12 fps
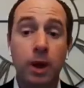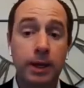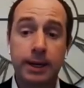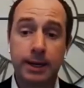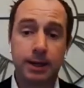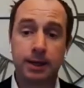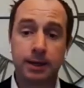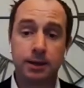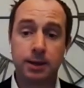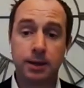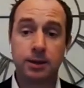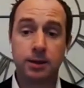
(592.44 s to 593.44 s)

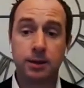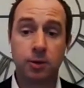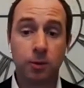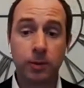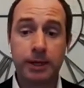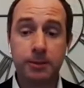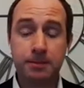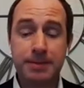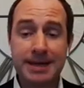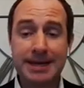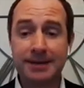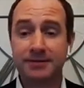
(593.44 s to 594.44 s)
and the real
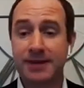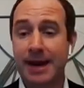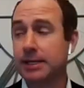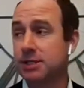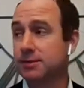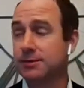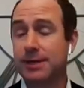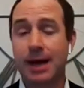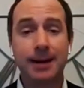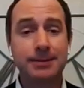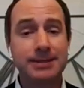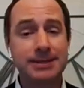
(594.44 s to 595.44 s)
big advantage of
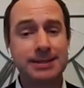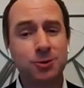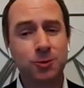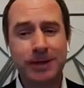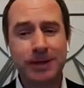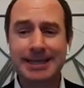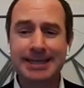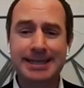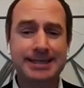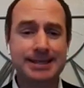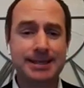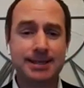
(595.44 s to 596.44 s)
types is it's really
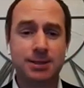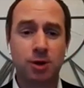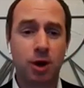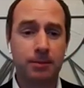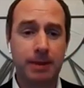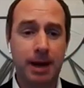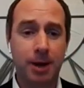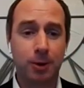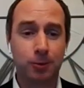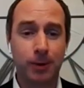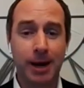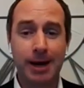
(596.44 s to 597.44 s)
easy to talk about, right?